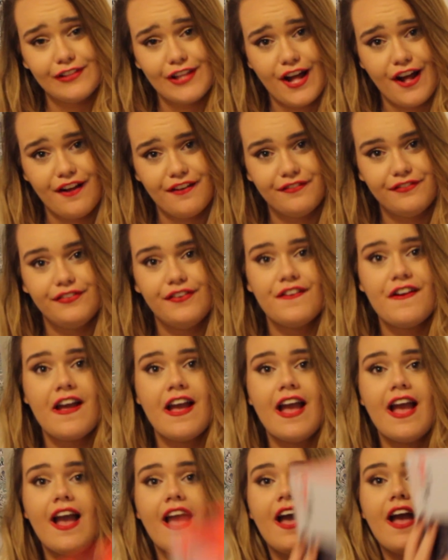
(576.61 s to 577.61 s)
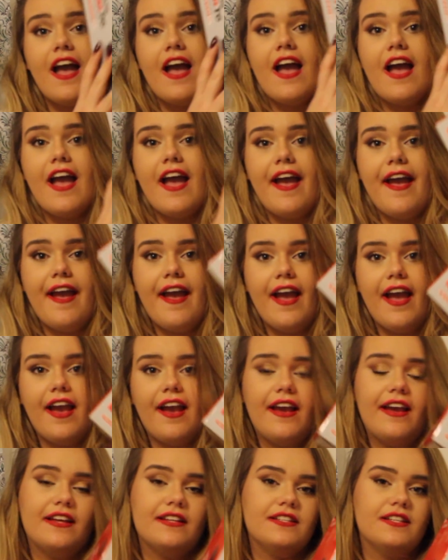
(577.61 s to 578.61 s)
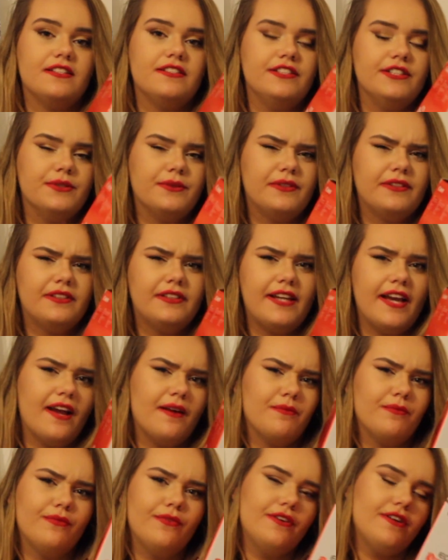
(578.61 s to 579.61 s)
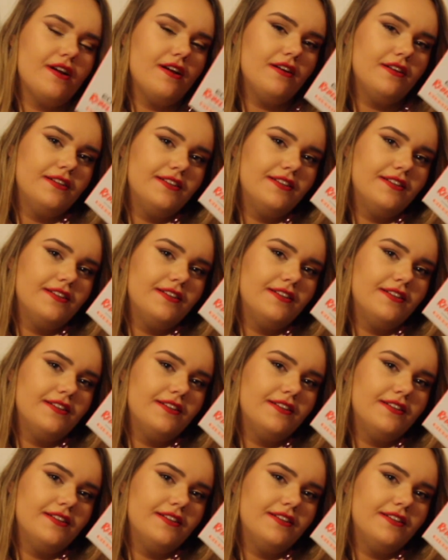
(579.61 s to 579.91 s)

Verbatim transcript: love and a new camera.